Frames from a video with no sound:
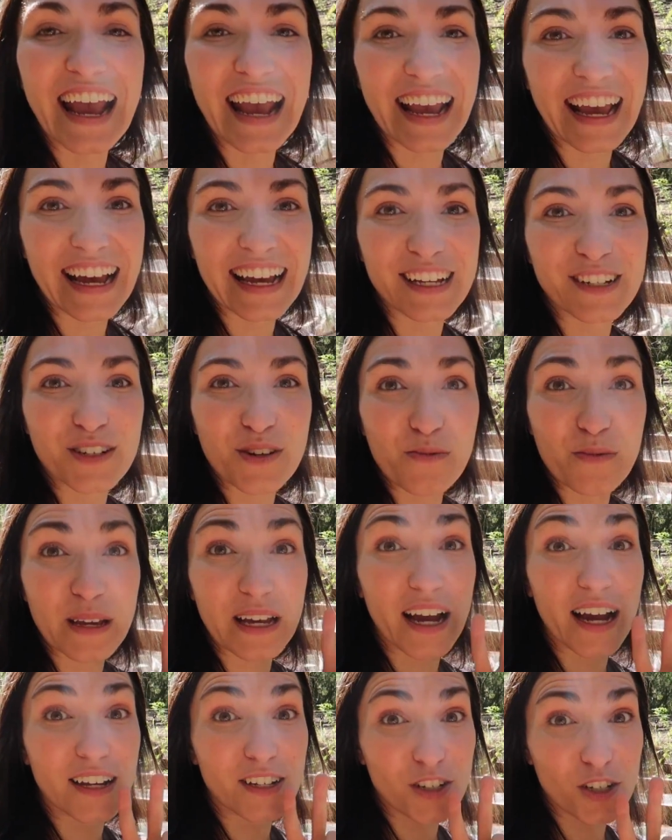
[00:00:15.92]
and we
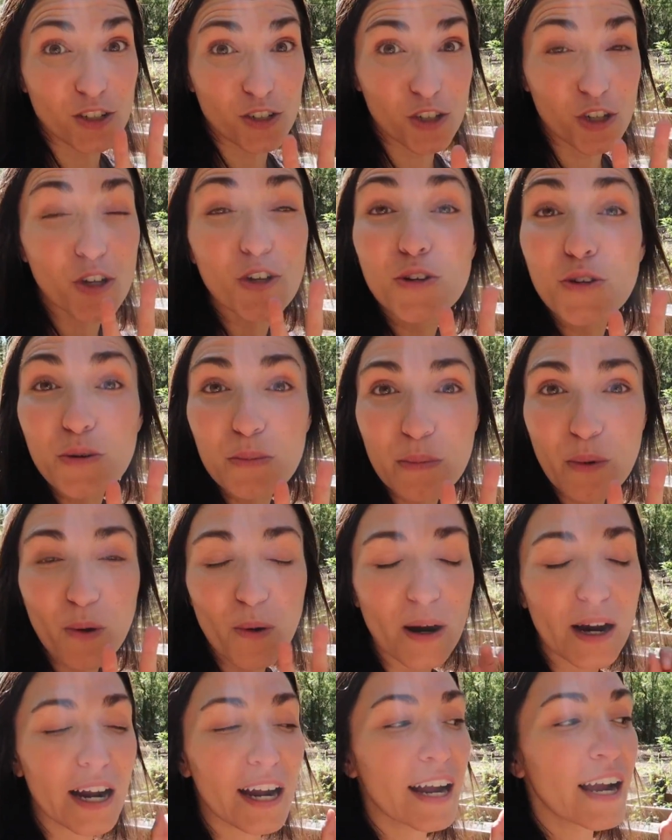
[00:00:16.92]
got 2
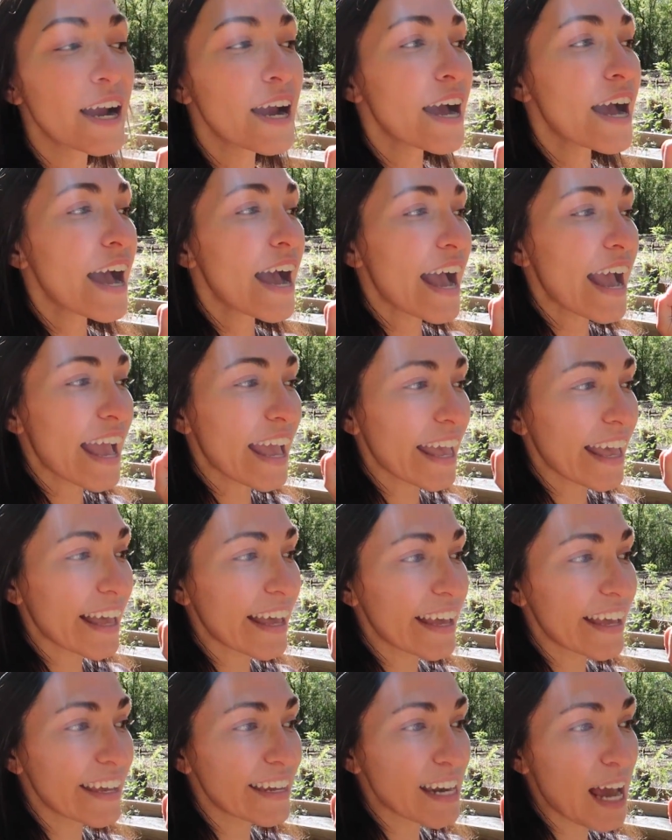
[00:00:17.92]
more,
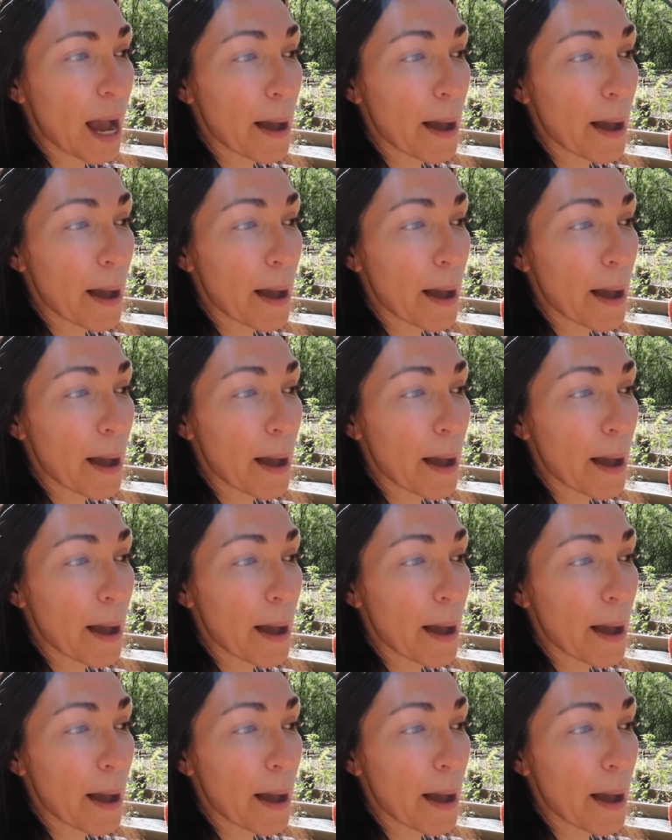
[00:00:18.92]
and